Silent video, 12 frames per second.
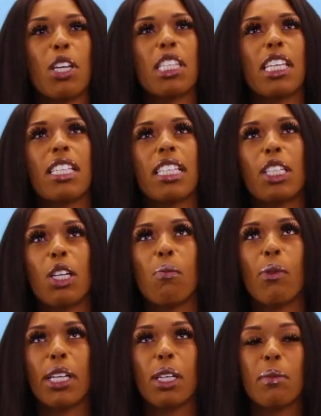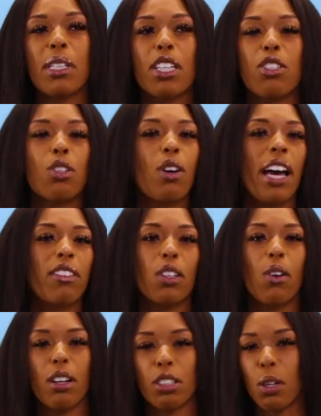This is a deal breaker because you don't have to
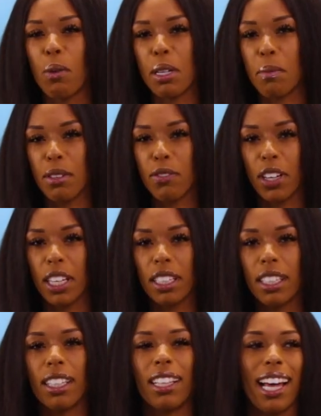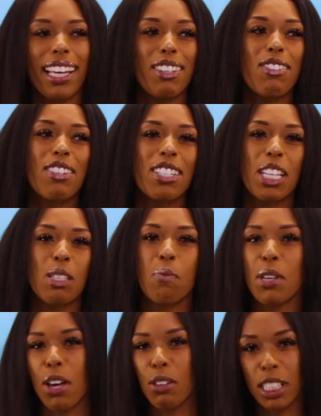go out your way to be fake. Like, you could just
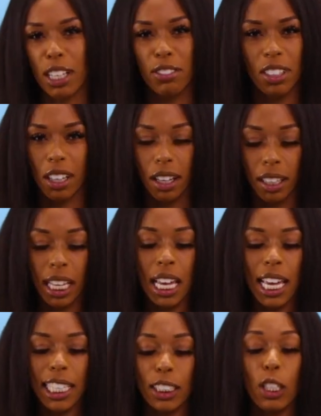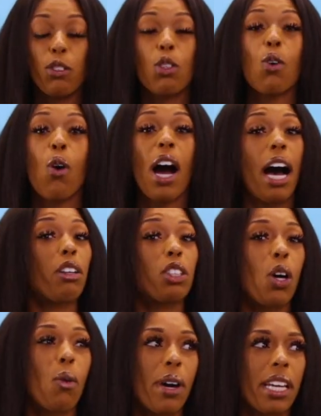be yourself, dog. So if you going out
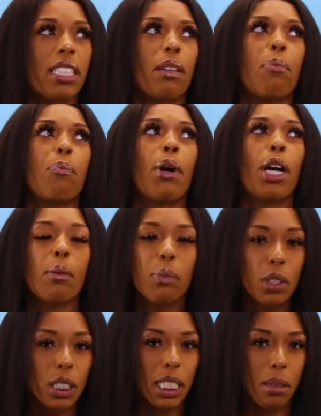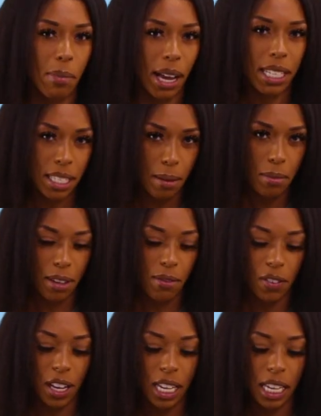your way to purposely buy something
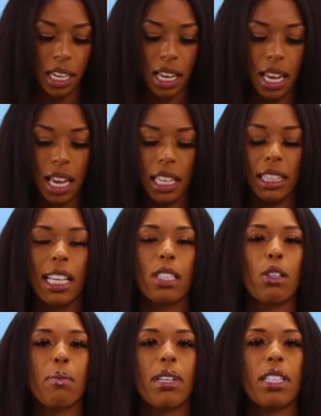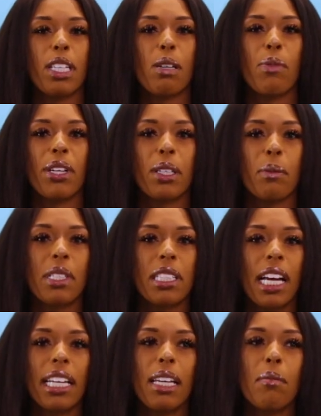fake, that's going to be a deal breaker because
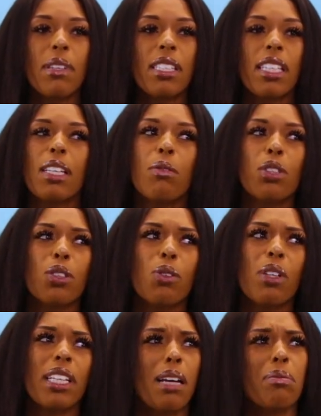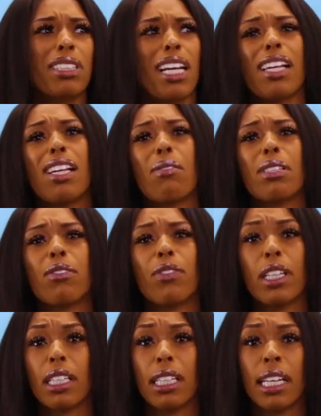I can't be seen with you and I'm shallow as fuck.